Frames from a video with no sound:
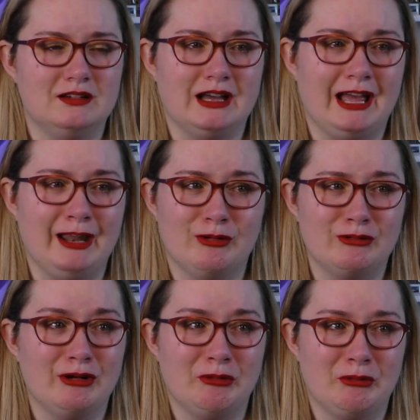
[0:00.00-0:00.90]
I
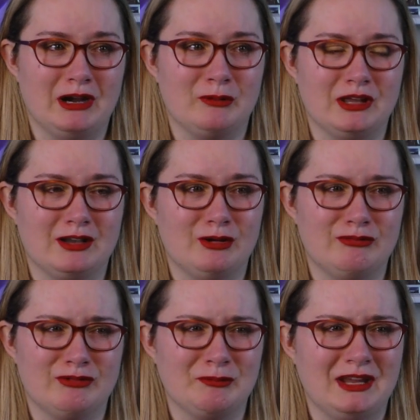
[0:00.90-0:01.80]
don't know where we go
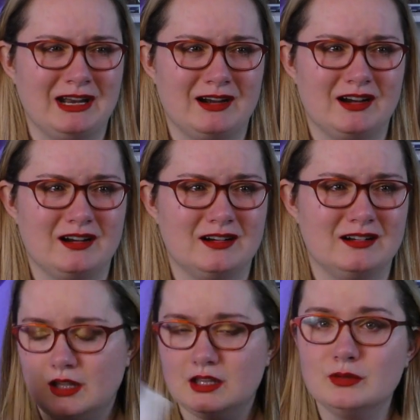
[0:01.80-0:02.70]
from here.
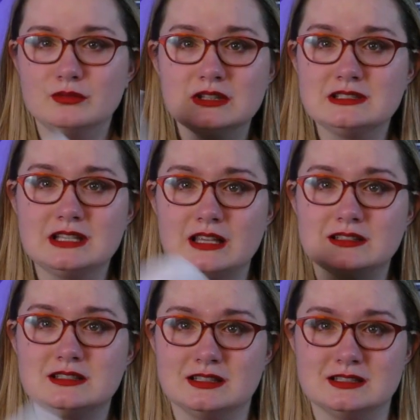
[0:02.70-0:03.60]
It was
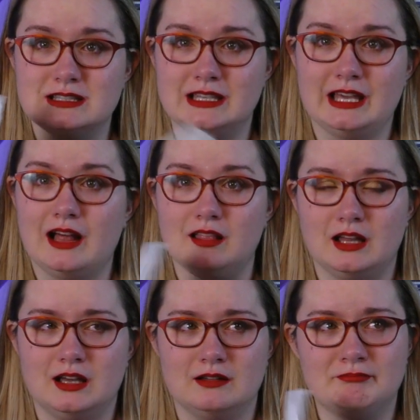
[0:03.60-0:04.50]
nice to see
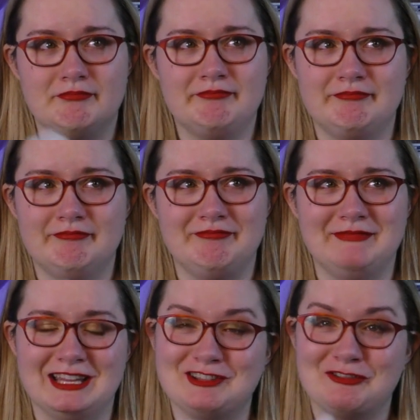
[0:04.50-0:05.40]
Ella
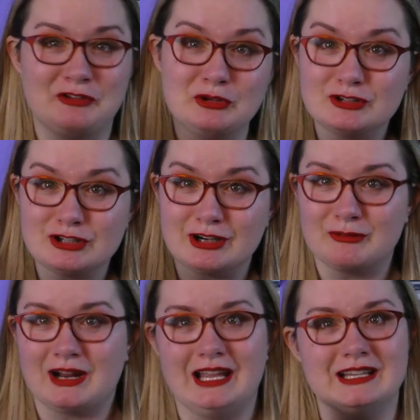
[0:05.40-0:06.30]
in the future,
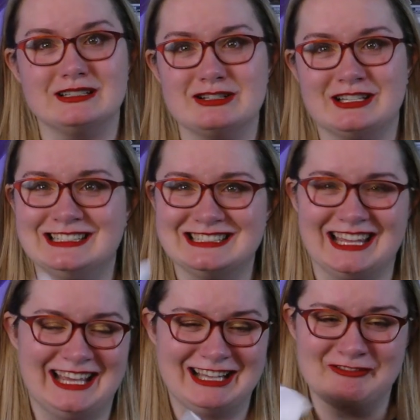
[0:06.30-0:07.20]
right? And she's
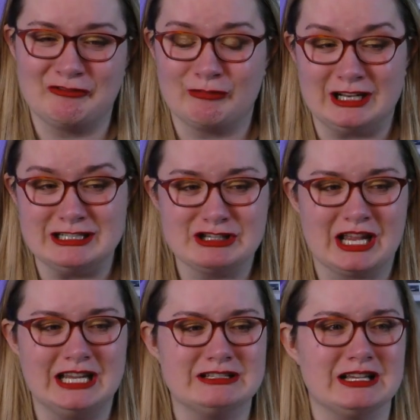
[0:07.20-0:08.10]
like a fringe
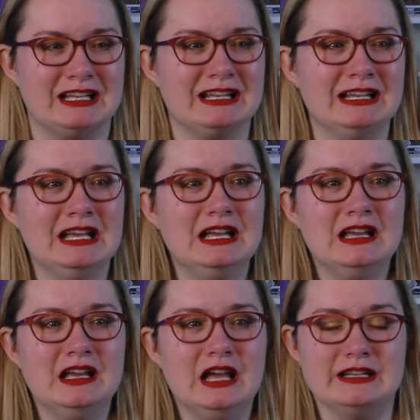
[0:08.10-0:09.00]
agent
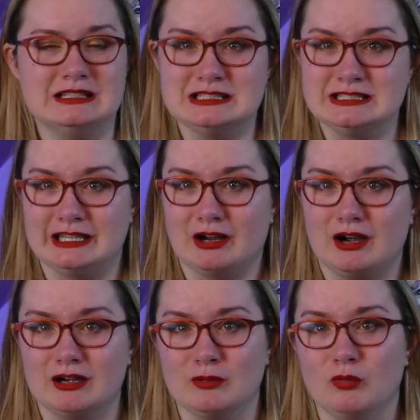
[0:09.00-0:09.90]
and to see her
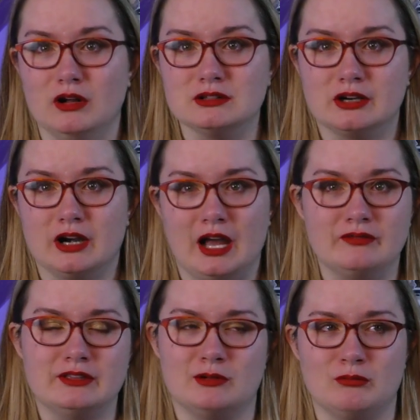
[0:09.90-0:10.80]
and Walter
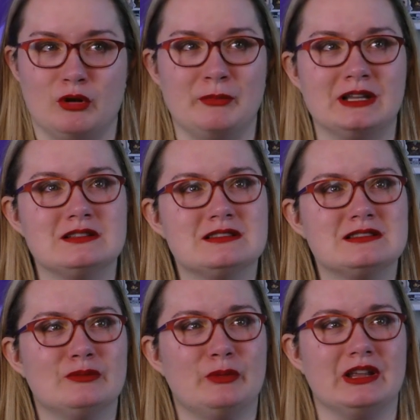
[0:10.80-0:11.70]
have their
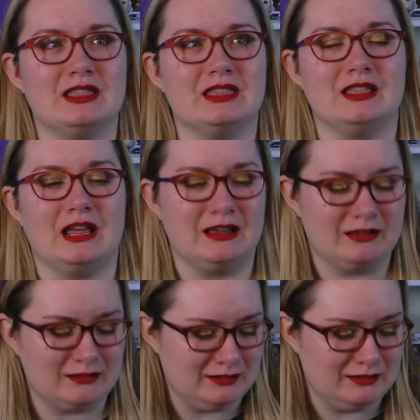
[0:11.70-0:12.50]
moments with like